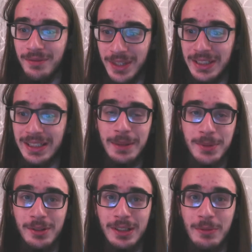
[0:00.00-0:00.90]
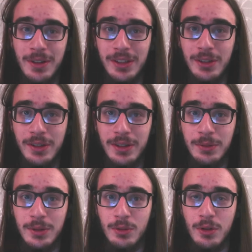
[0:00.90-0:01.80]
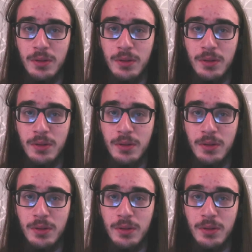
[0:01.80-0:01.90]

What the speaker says: this is absolutely one that you're going to adore.